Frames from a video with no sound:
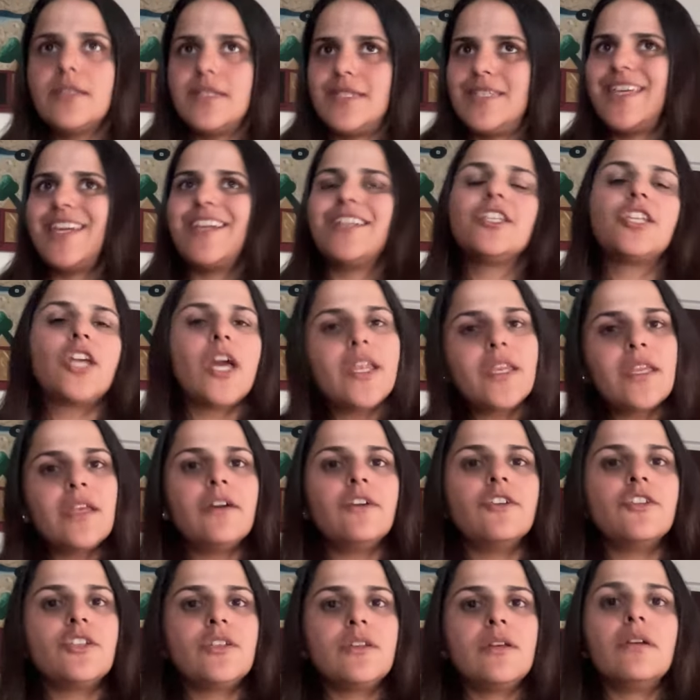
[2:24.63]
Say 10
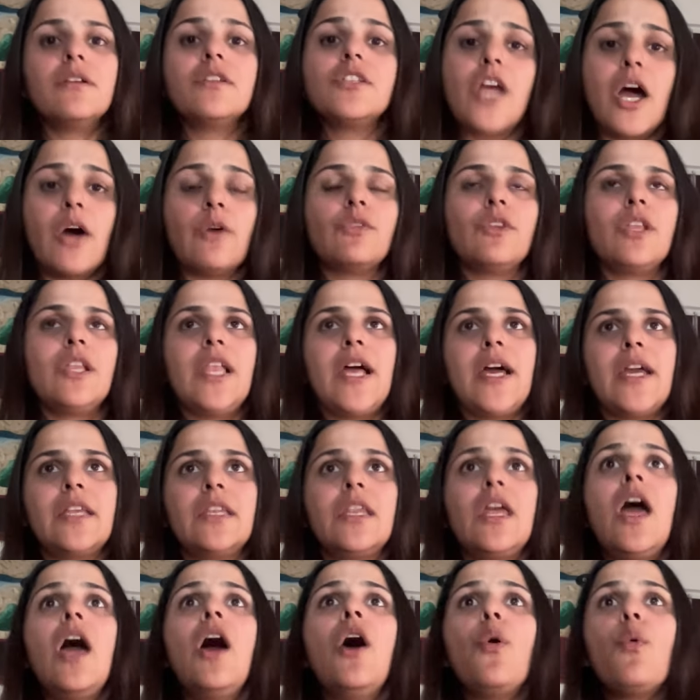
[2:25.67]
years down the
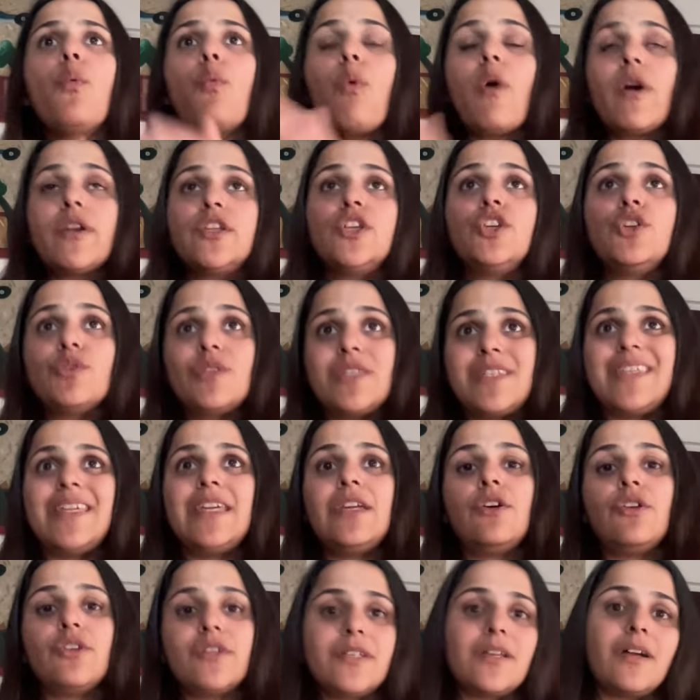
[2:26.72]
line, what do you
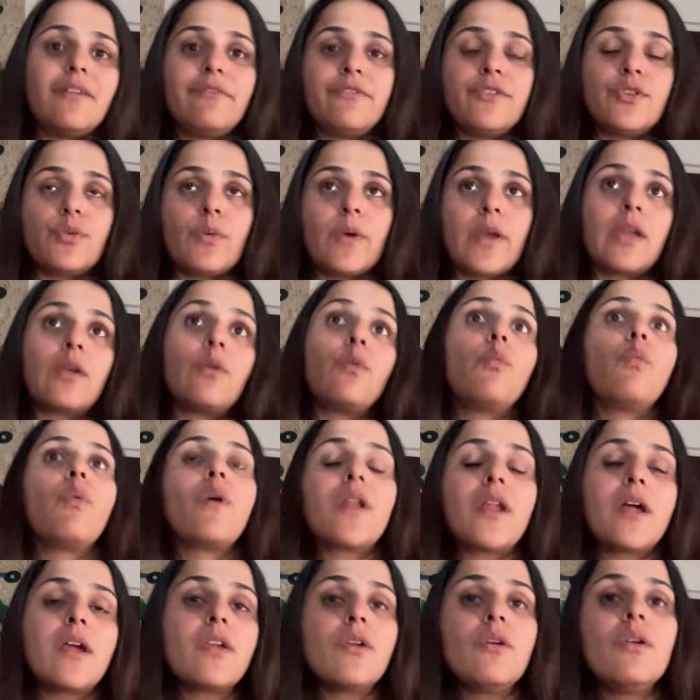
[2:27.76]
see yourself doing?
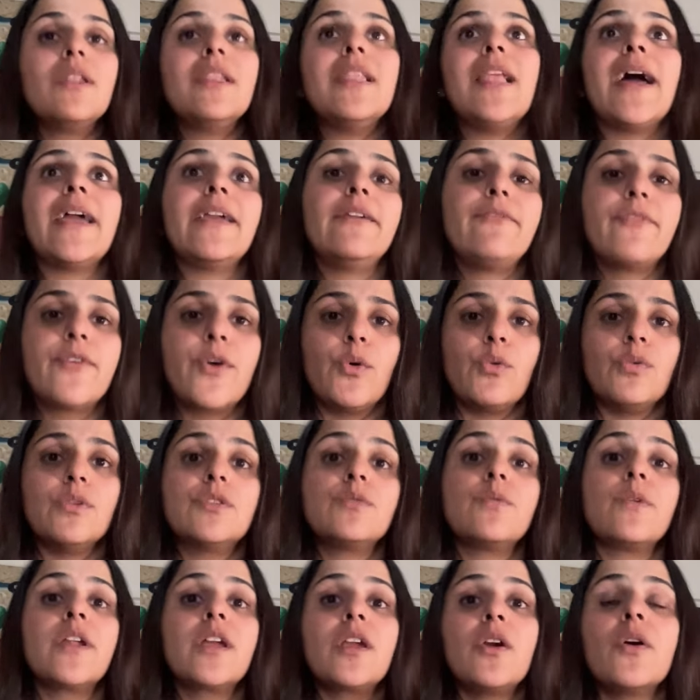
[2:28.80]
What are your life
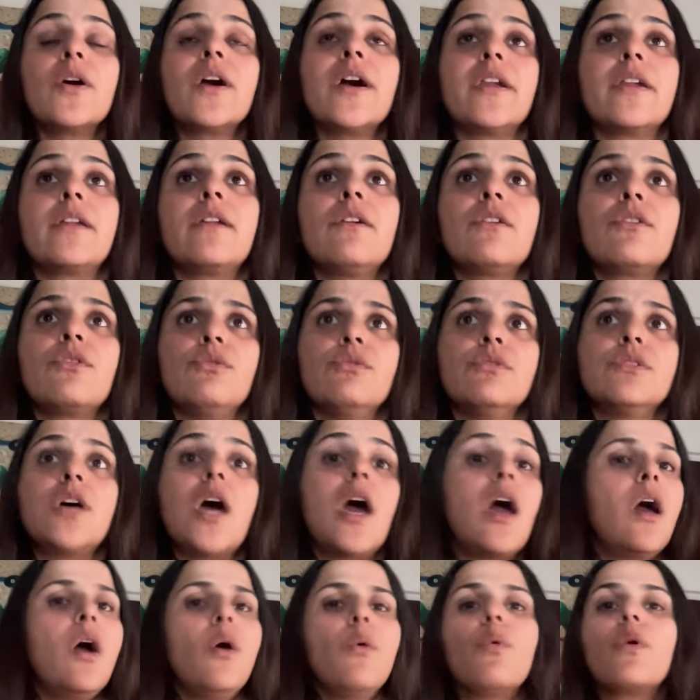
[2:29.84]
goals? What are your career goals?
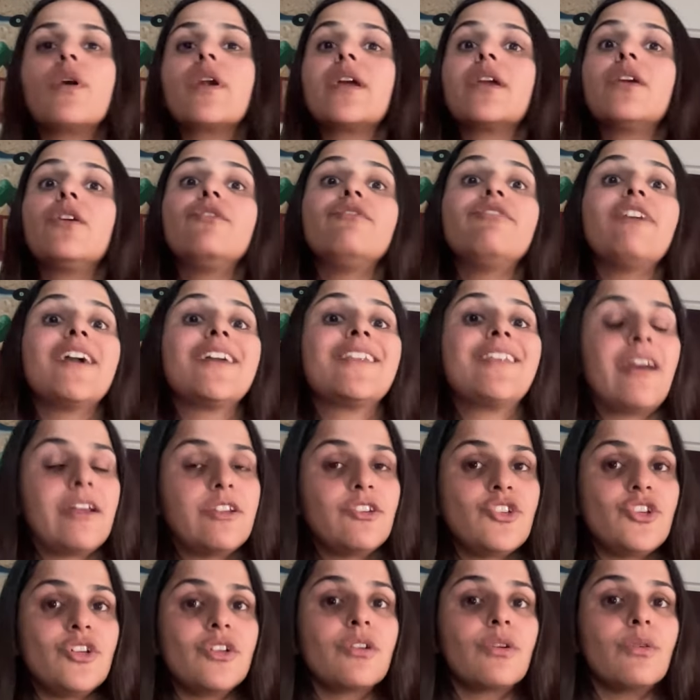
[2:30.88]
What are your
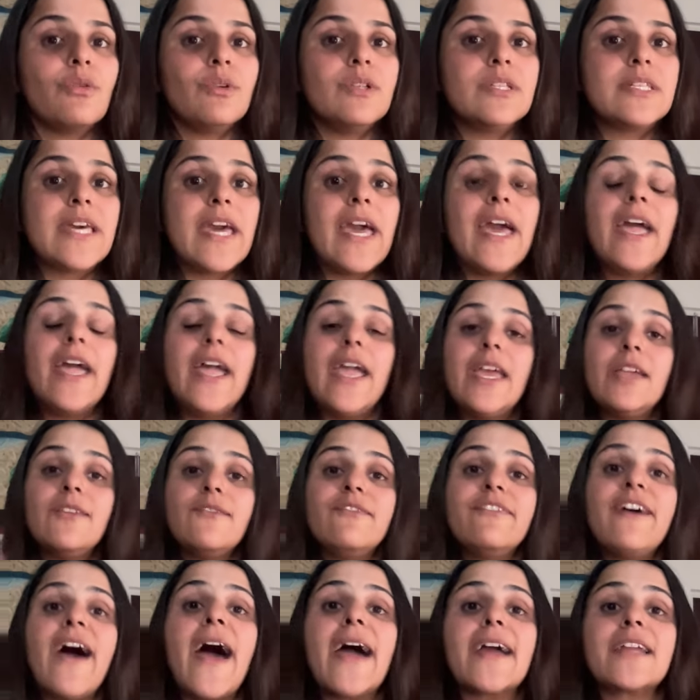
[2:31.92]
financial goals?
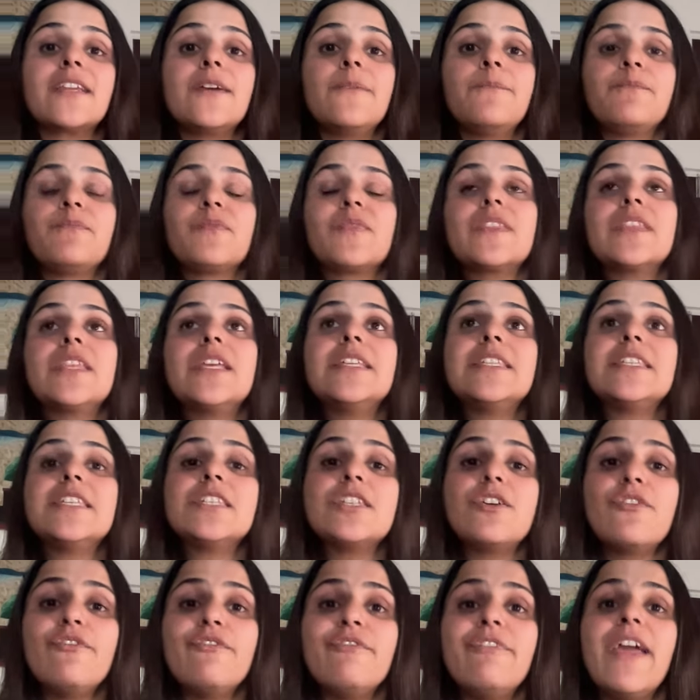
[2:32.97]
In fact, this
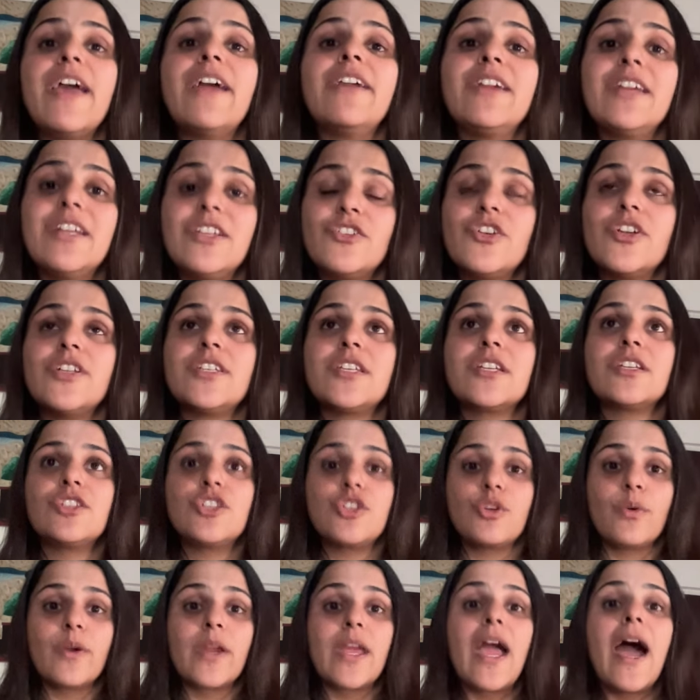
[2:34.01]
is a very interesting
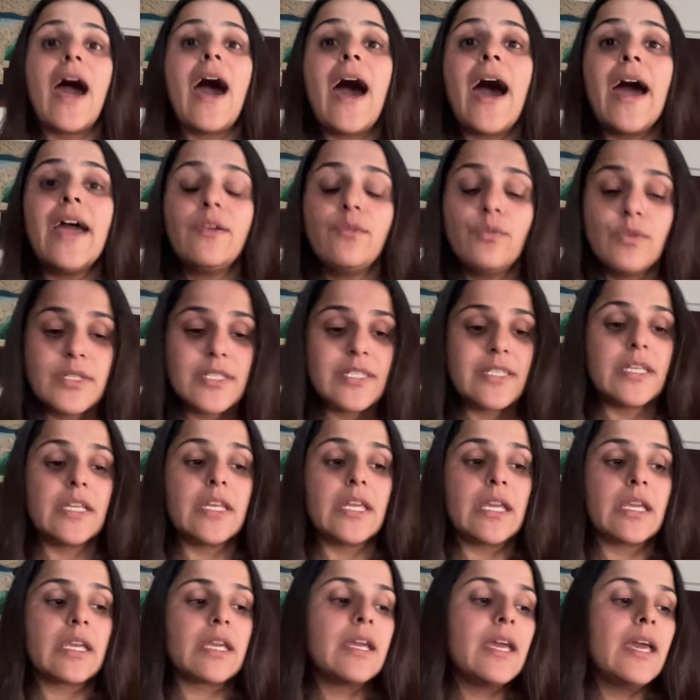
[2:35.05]
story. I was
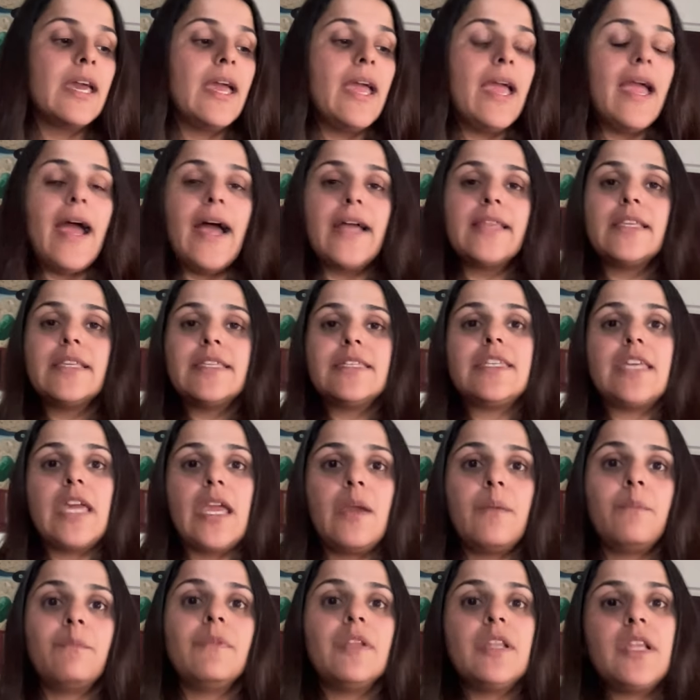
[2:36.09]
sitting at the
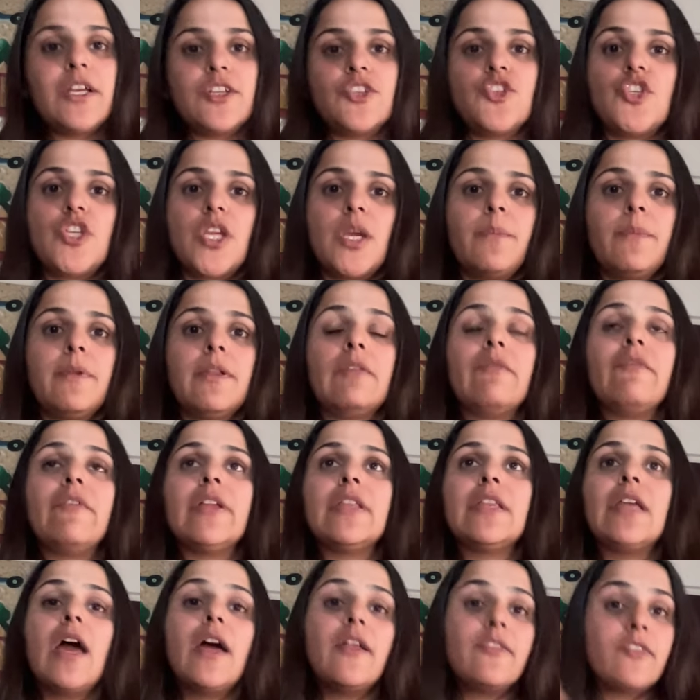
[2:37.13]
same lunch table with